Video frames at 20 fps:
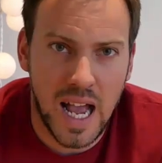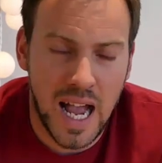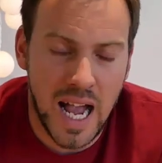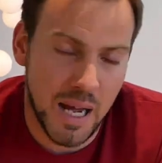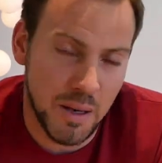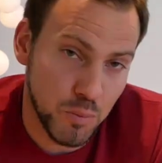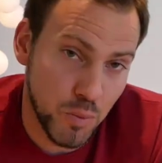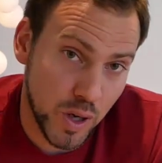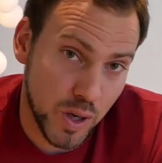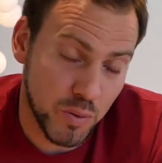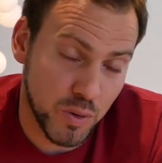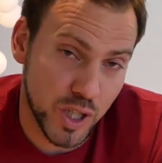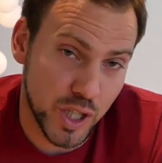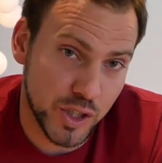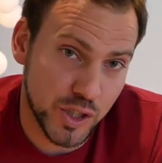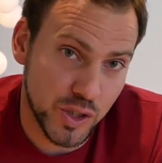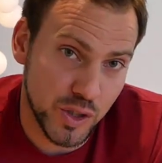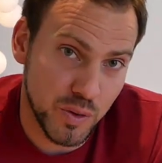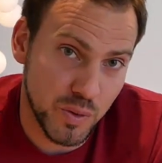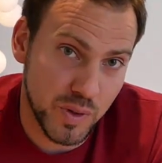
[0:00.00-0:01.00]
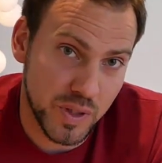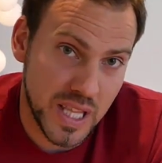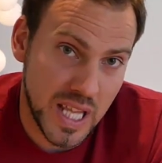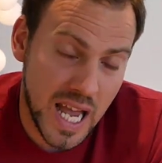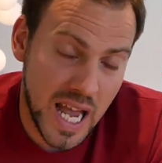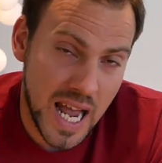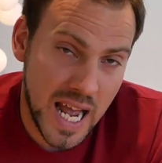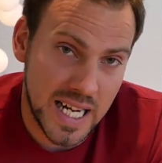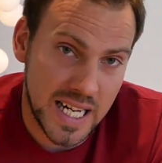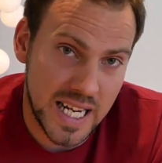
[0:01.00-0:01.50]
And what I want to do with
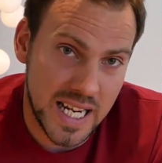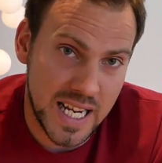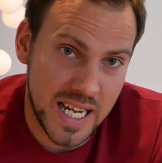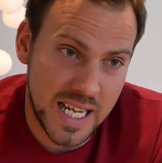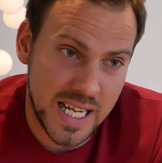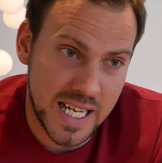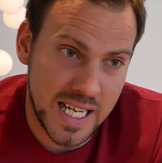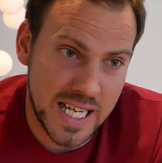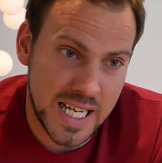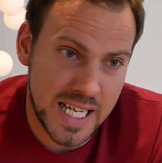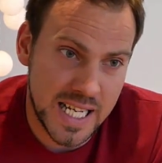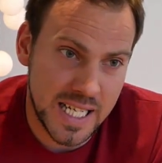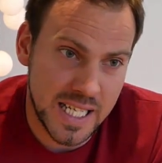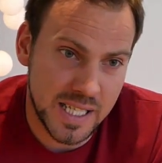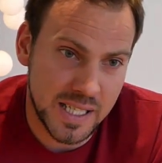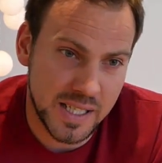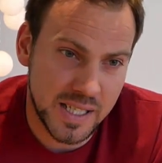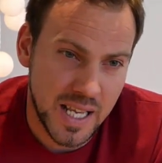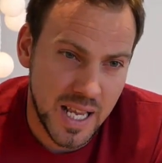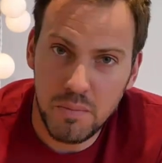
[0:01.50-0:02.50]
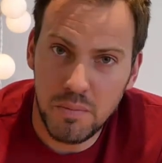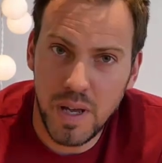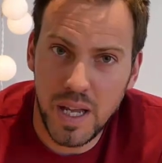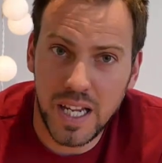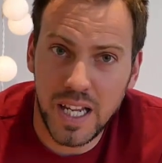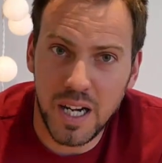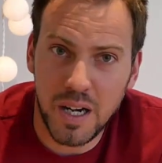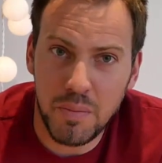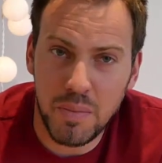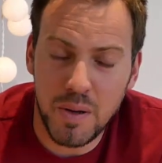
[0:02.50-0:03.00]
that is
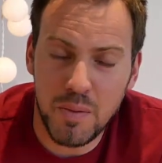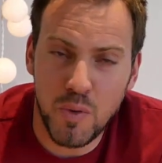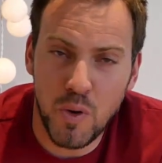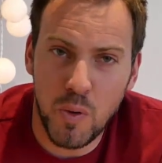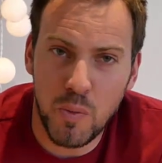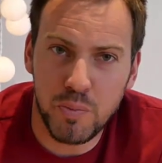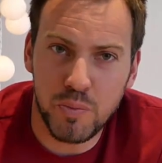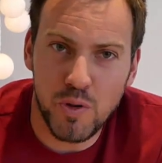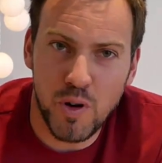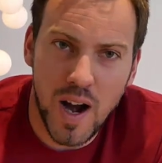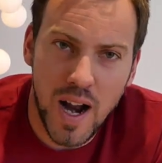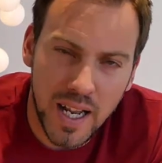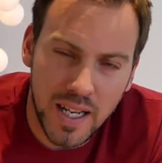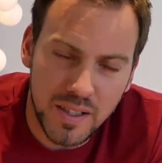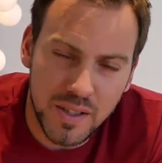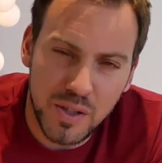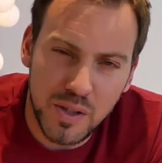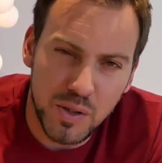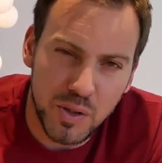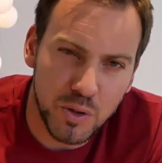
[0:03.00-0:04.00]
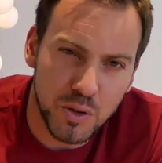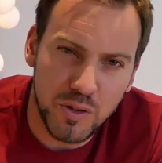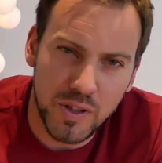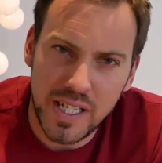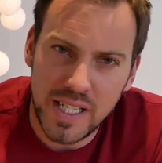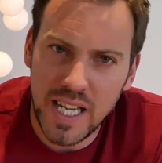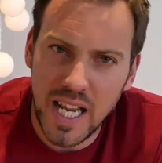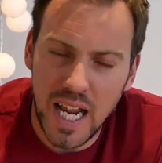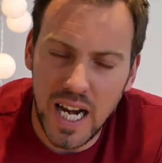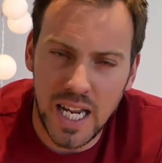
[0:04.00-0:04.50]
make it a bit more brand
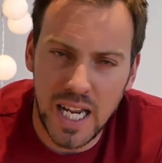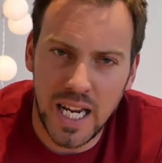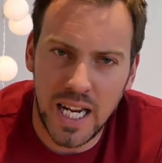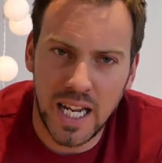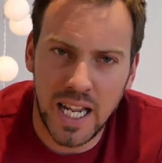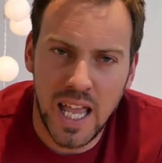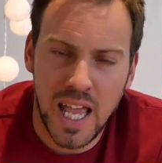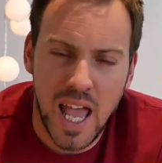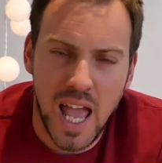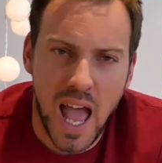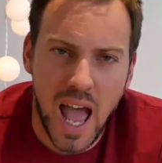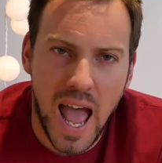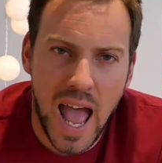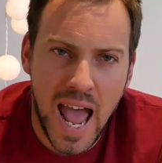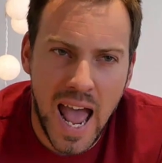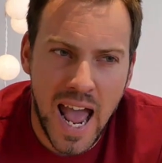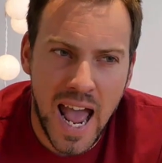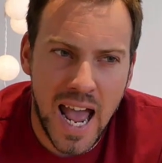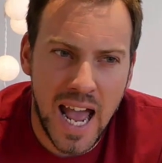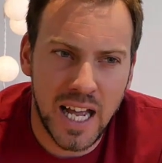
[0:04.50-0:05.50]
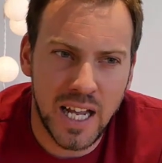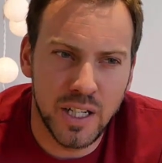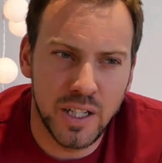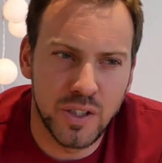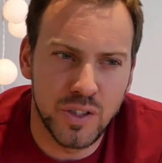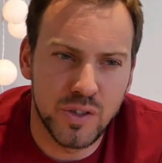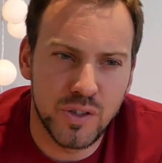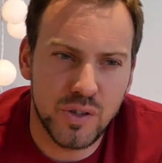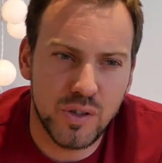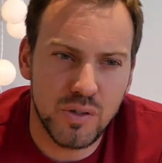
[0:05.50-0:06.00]
storytelling
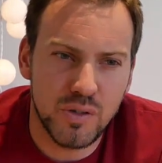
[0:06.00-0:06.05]
and